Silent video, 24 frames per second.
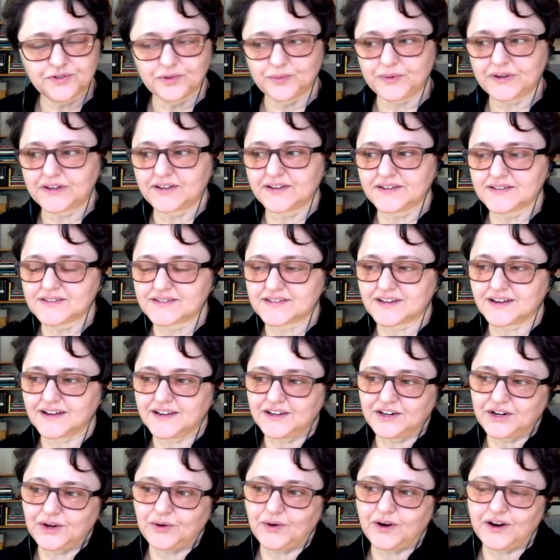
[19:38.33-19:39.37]
because, you
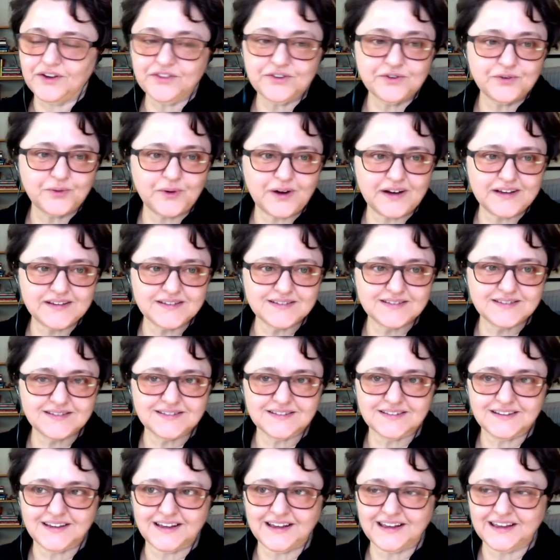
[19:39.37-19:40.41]
know, otherwise,
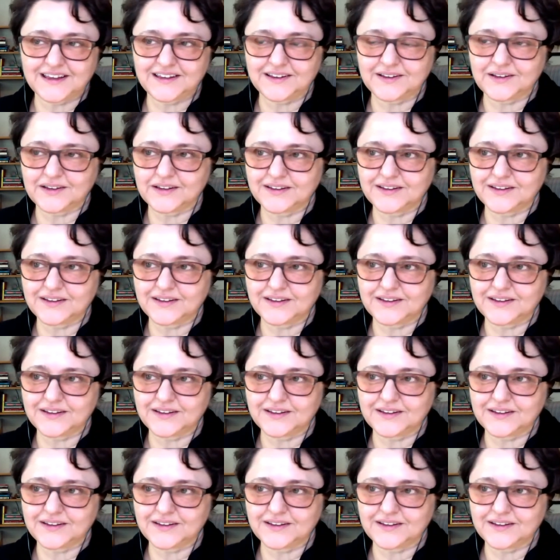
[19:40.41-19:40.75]
like,